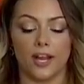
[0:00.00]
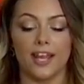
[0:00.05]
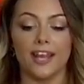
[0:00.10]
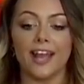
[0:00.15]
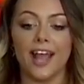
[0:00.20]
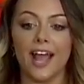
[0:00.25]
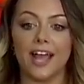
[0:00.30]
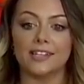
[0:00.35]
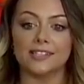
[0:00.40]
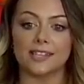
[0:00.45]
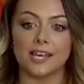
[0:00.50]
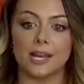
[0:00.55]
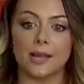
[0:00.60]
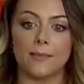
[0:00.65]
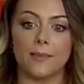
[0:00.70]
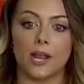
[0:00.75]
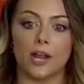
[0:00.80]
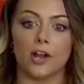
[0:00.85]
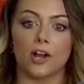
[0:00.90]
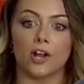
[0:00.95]
It has that
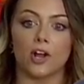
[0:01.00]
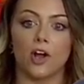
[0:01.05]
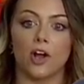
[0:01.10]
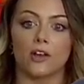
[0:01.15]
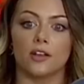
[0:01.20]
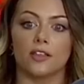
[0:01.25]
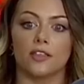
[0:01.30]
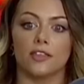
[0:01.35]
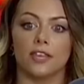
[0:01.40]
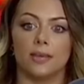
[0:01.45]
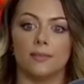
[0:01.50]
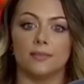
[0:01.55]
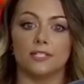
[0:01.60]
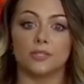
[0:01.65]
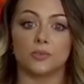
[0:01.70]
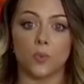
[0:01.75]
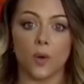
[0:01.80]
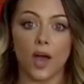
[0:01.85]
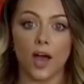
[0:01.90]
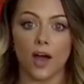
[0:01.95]
Americana theme
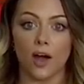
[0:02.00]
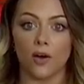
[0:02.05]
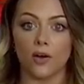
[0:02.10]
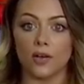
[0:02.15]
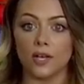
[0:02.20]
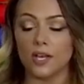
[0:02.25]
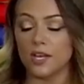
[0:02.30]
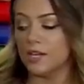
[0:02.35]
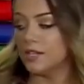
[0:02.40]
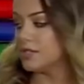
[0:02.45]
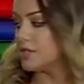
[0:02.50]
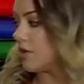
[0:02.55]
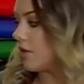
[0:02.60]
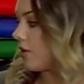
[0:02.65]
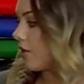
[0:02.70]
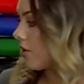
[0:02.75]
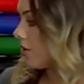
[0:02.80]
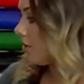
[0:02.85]
as well. So